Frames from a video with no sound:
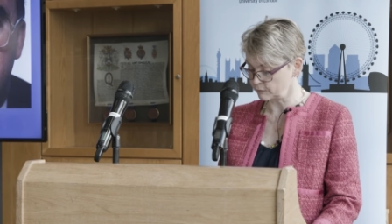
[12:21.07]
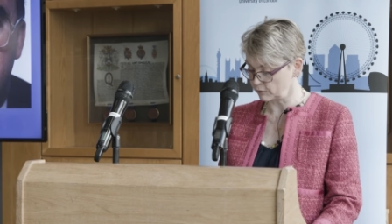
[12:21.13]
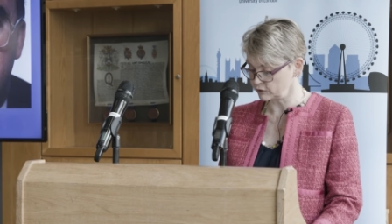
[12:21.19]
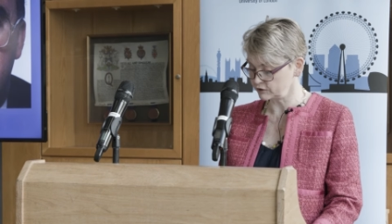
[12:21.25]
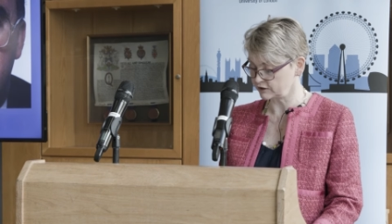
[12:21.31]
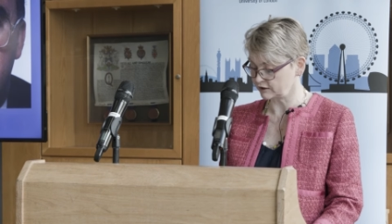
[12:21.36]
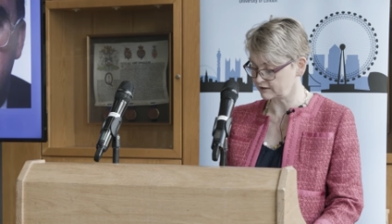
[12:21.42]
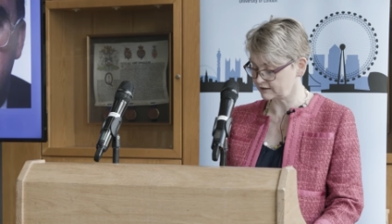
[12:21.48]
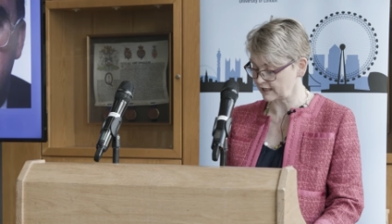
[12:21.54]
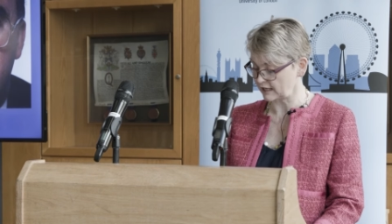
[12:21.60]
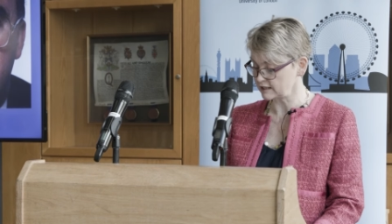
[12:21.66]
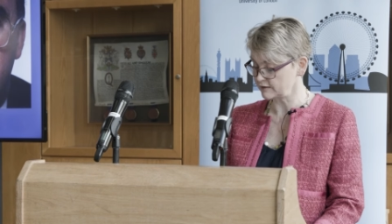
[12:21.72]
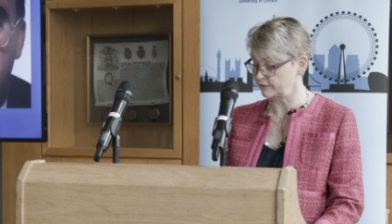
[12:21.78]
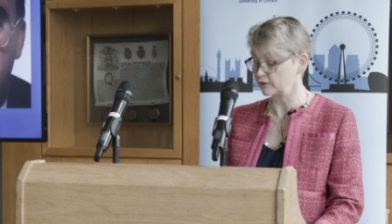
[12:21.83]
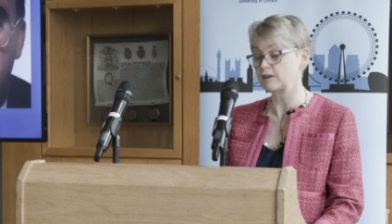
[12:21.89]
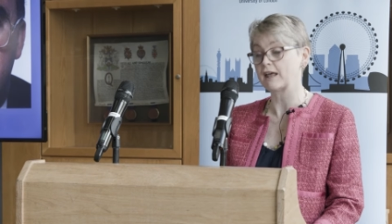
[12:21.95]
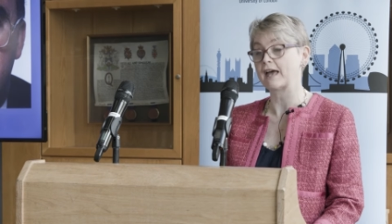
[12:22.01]
most
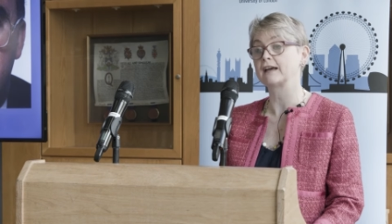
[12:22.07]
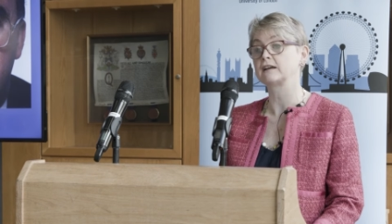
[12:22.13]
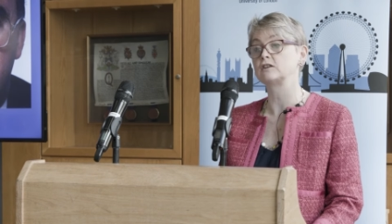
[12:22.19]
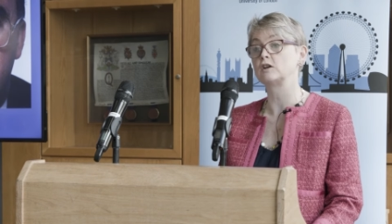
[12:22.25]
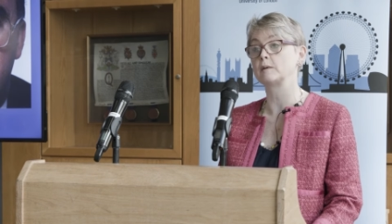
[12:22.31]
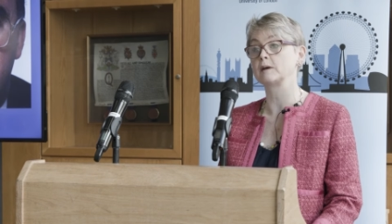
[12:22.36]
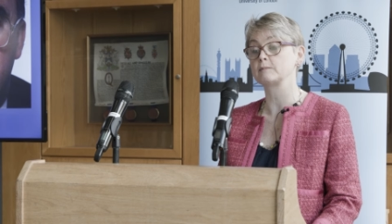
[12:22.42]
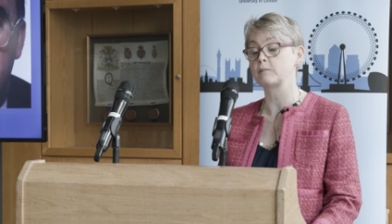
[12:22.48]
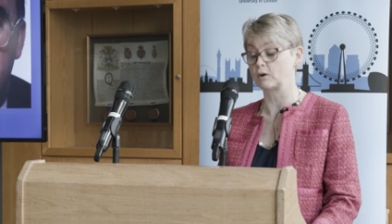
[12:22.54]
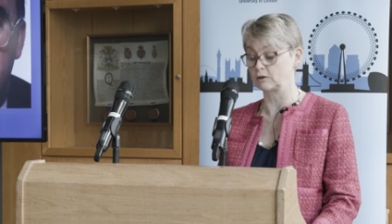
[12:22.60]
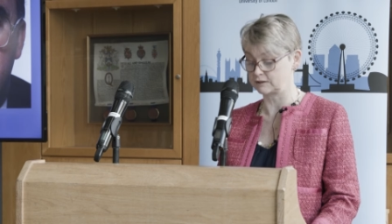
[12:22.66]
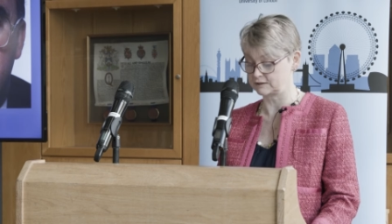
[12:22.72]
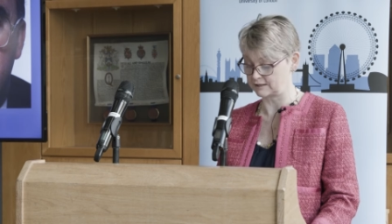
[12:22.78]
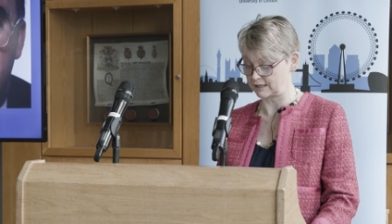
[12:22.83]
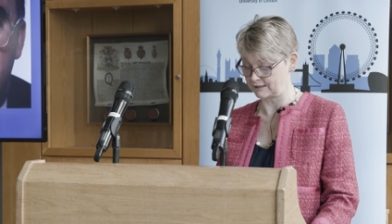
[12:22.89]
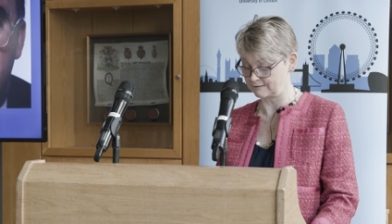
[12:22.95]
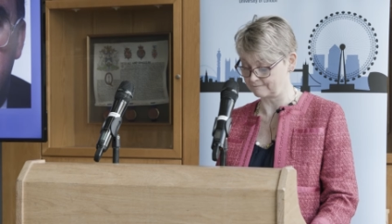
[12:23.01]
successful economic
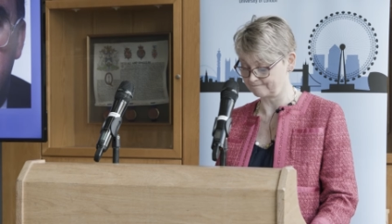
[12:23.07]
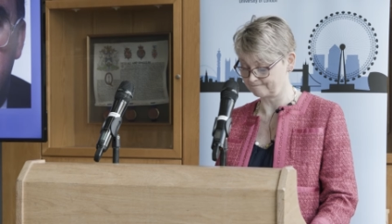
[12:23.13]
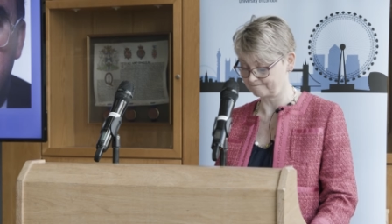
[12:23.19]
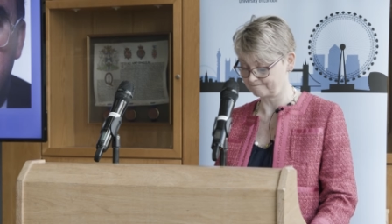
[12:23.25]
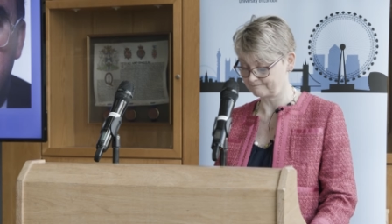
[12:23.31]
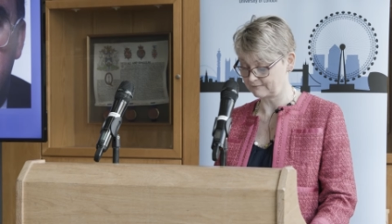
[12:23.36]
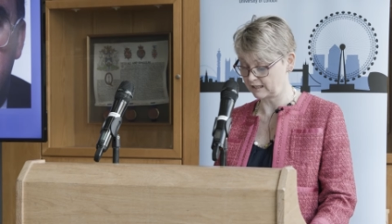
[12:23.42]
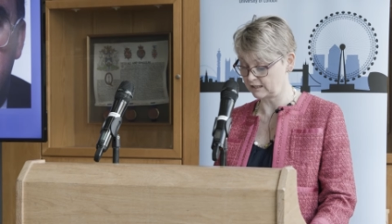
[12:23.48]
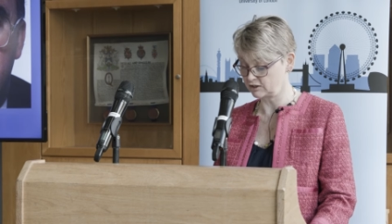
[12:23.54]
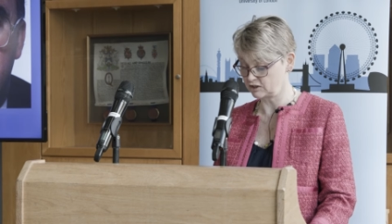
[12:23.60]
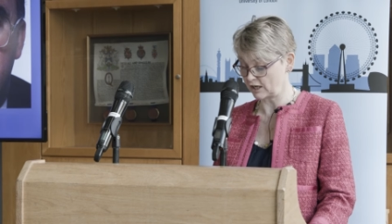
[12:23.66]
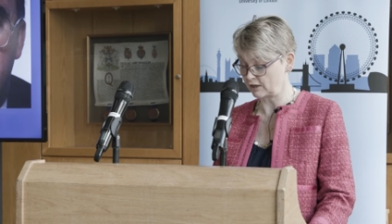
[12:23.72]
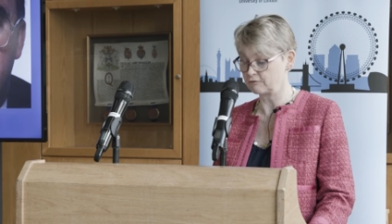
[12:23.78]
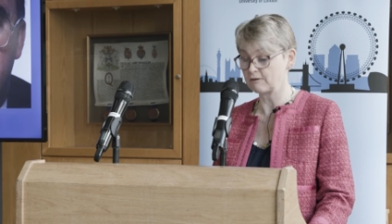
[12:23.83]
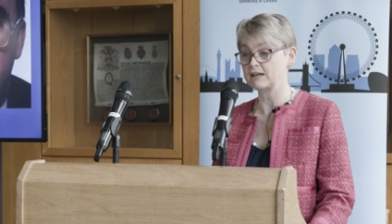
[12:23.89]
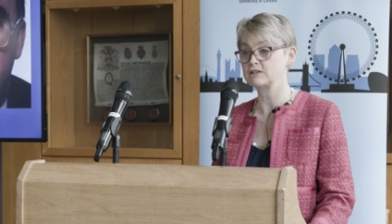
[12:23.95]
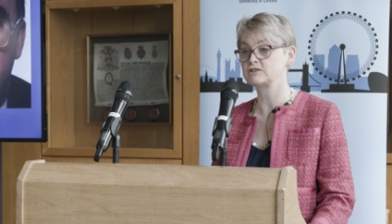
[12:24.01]
policy in a
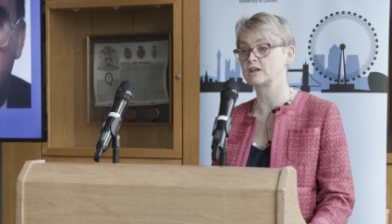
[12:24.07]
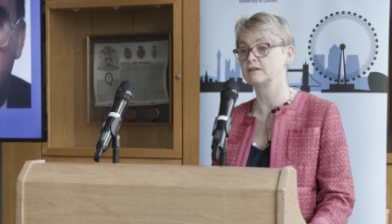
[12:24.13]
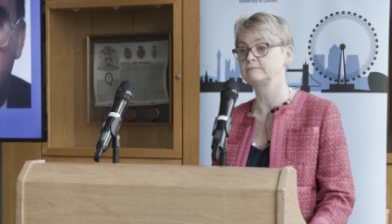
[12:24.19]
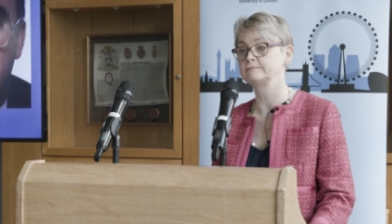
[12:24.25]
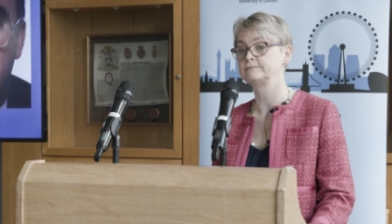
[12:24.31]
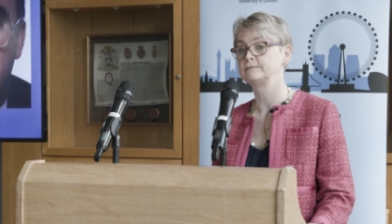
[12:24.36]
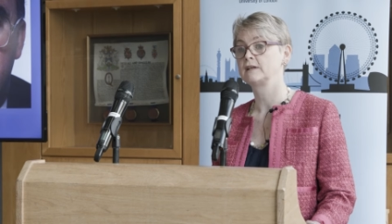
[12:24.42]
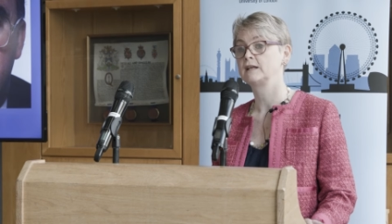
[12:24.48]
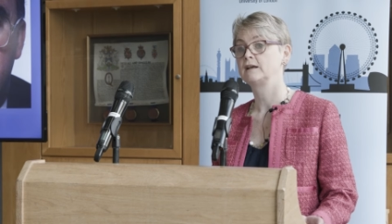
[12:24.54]
generation